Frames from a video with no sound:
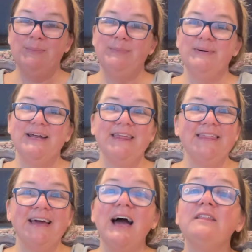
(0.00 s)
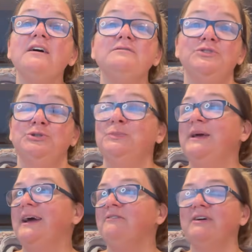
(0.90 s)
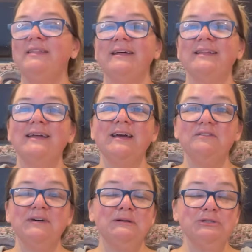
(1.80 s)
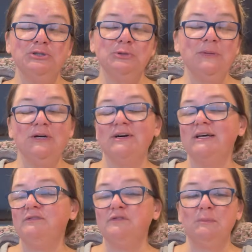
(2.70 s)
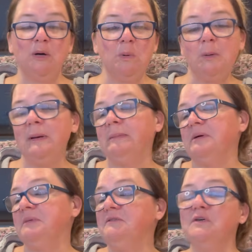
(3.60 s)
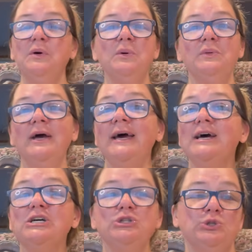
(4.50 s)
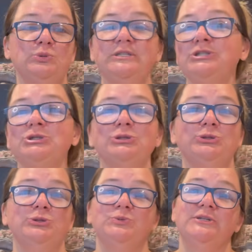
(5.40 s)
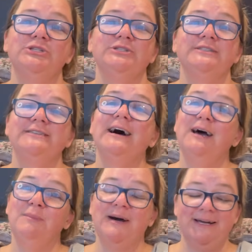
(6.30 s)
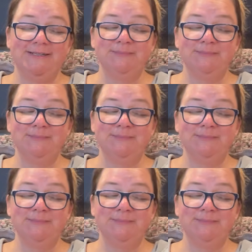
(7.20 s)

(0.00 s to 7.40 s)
But I think I love Snoopy. Everything that I can find with Snoopy on it, from my wallpaper on my phone to t-shirts to sweatshirts, I buy it.